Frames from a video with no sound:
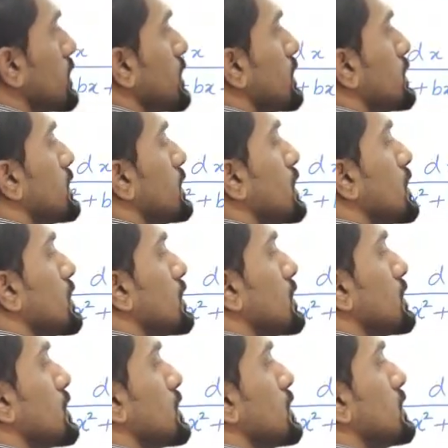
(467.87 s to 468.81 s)

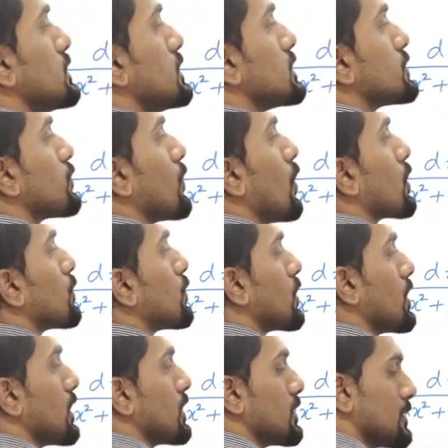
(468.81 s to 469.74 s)
in this
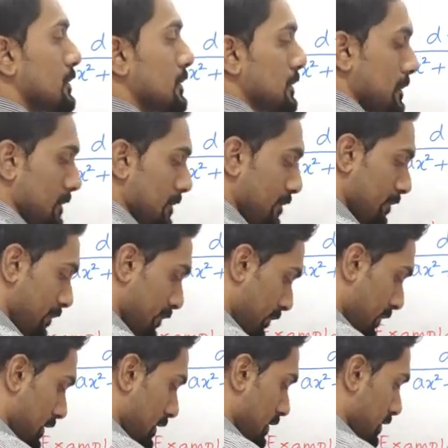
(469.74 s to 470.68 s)
formula.
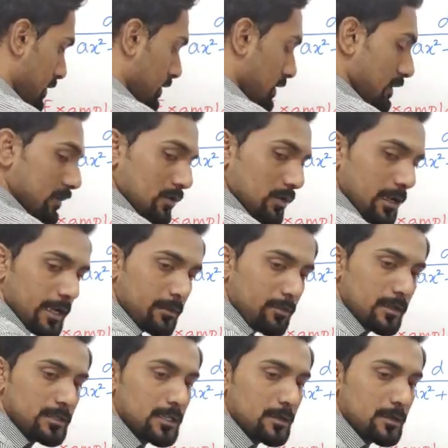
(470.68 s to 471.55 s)
So let me